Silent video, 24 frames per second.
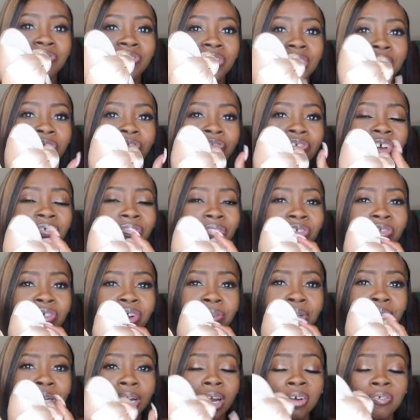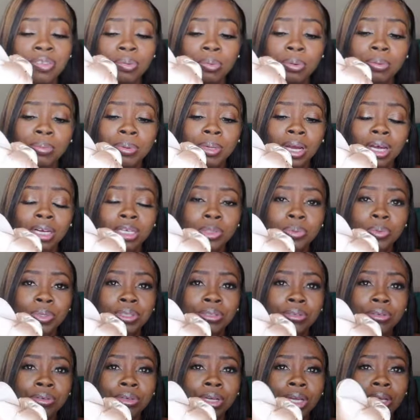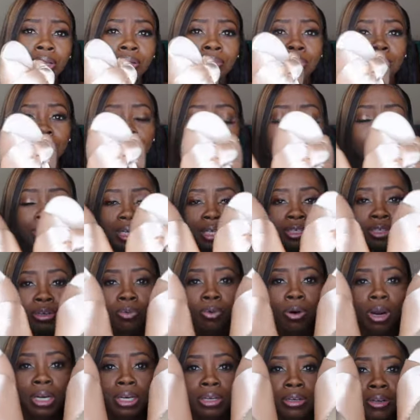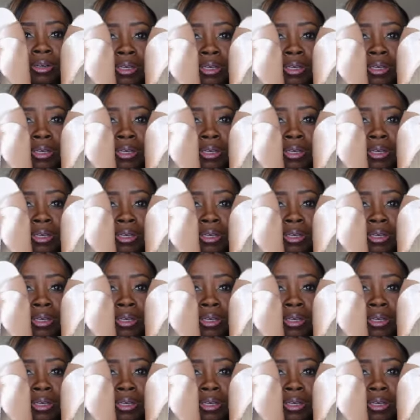very fluffy. It's very comfortable, to be honest with you. It's almost like you're walking